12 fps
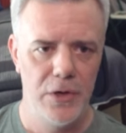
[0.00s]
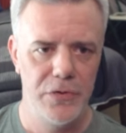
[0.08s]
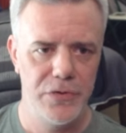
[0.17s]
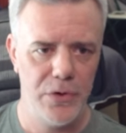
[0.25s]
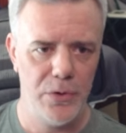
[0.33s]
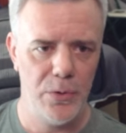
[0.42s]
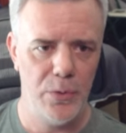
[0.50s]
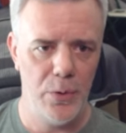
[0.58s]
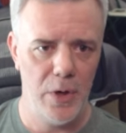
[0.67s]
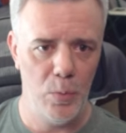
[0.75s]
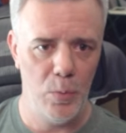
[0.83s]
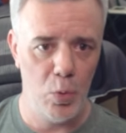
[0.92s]

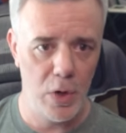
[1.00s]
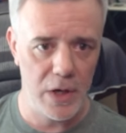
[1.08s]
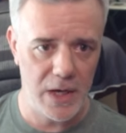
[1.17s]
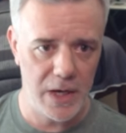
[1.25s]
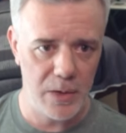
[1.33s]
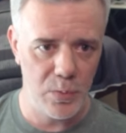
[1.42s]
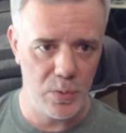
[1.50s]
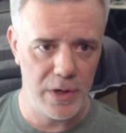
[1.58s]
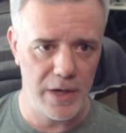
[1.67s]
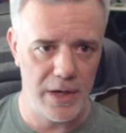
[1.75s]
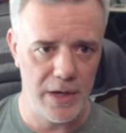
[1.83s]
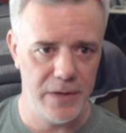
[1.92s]
So what I
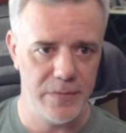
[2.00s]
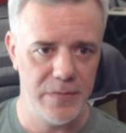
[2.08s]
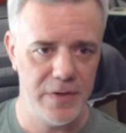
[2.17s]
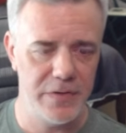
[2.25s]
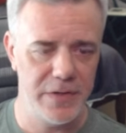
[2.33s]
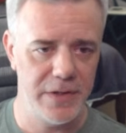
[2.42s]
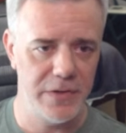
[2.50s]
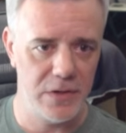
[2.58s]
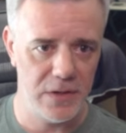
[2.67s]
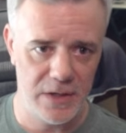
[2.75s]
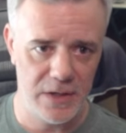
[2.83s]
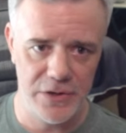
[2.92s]
want to have is either
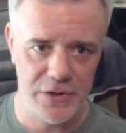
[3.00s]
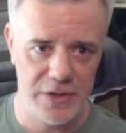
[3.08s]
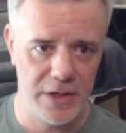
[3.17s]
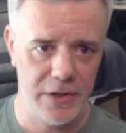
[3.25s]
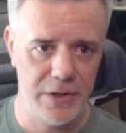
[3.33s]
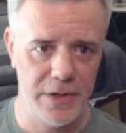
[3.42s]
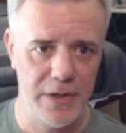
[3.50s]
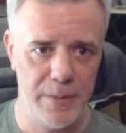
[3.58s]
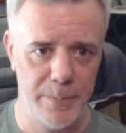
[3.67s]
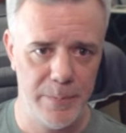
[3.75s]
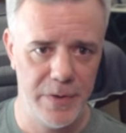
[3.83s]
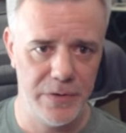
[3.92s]
a legendary, a
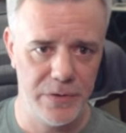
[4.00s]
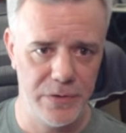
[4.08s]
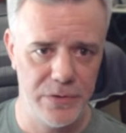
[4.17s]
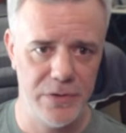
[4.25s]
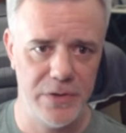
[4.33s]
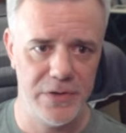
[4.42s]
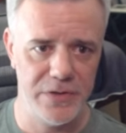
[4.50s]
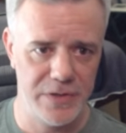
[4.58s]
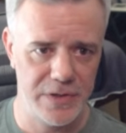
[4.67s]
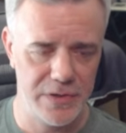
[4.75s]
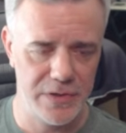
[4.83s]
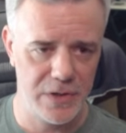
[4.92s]
mythical,
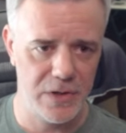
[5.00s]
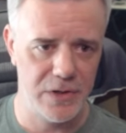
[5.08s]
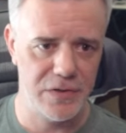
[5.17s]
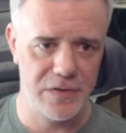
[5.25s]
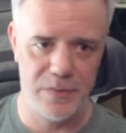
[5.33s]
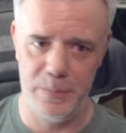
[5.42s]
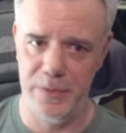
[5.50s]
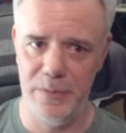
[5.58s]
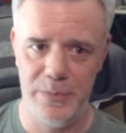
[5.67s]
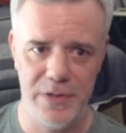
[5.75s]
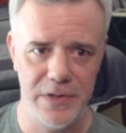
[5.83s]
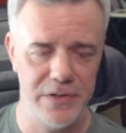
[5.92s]
6-star
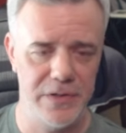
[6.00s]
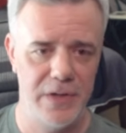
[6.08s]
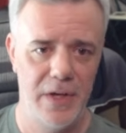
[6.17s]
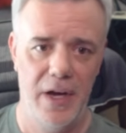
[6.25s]
speed piece.